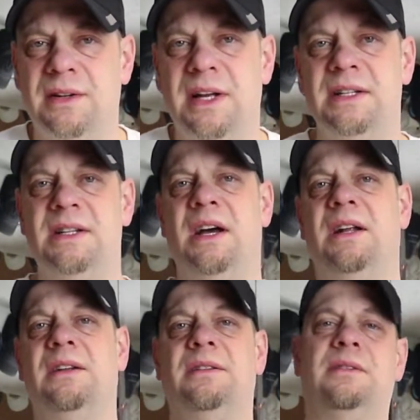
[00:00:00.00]
It's not
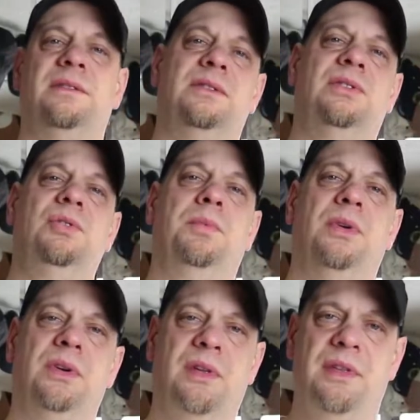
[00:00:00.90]

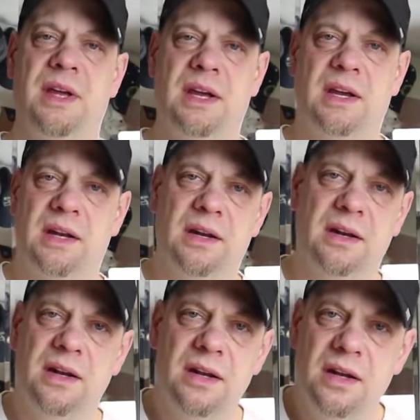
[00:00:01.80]
super thick and
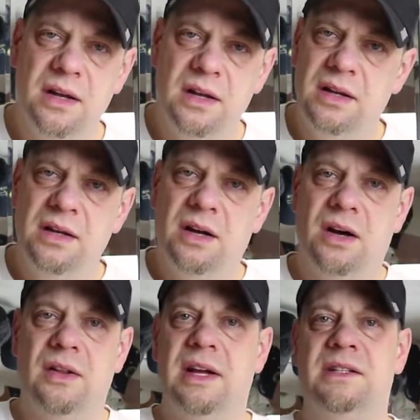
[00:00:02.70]

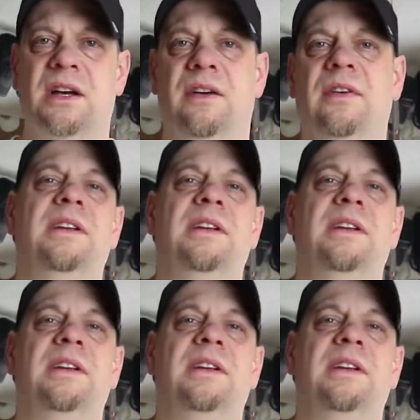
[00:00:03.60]
all that stuff.